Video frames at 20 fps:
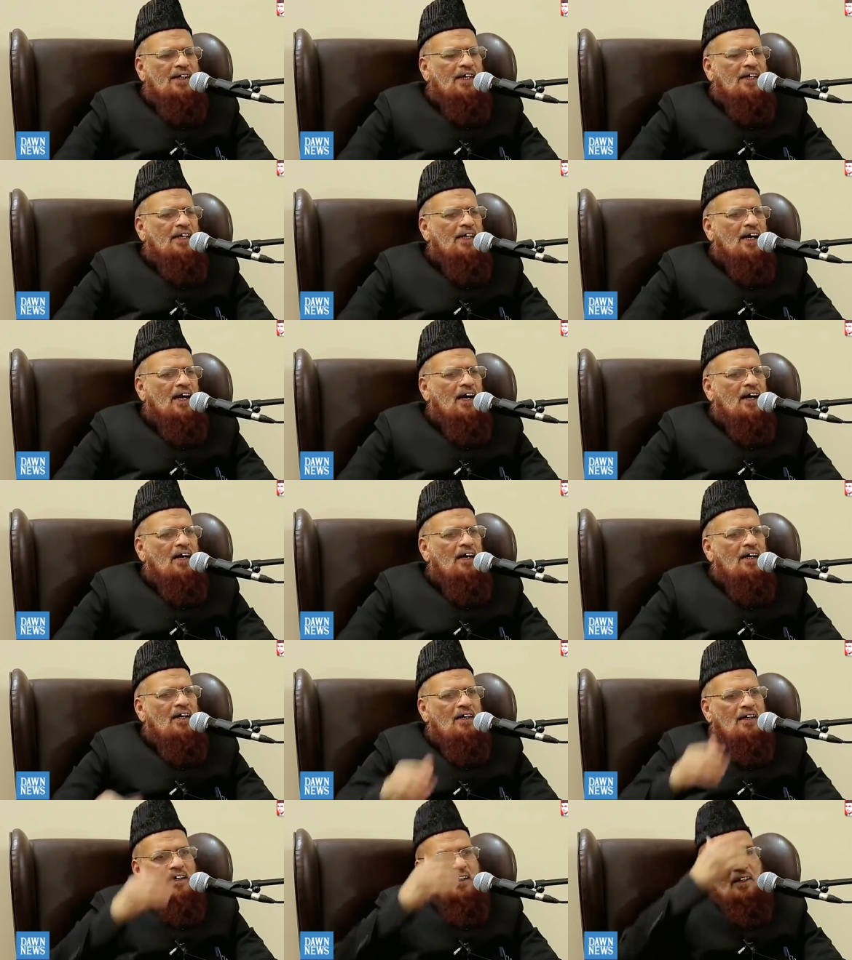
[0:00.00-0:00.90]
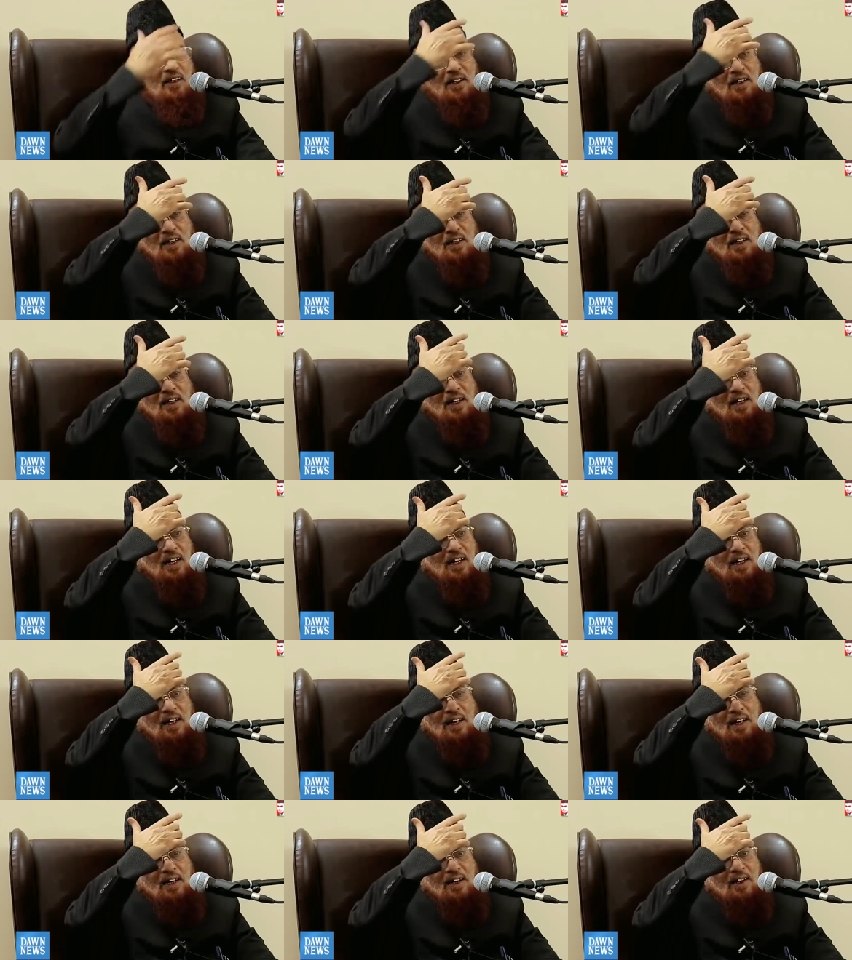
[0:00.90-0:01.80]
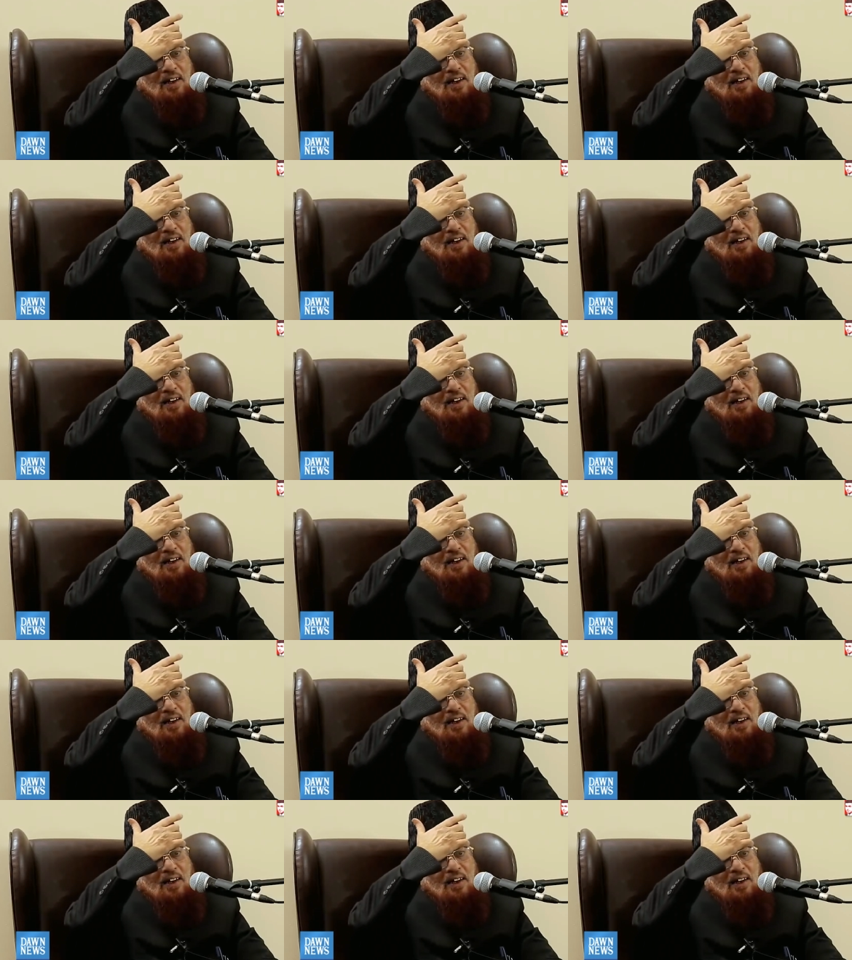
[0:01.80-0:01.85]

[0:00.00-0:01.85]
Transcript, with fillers: And yet there's a very clear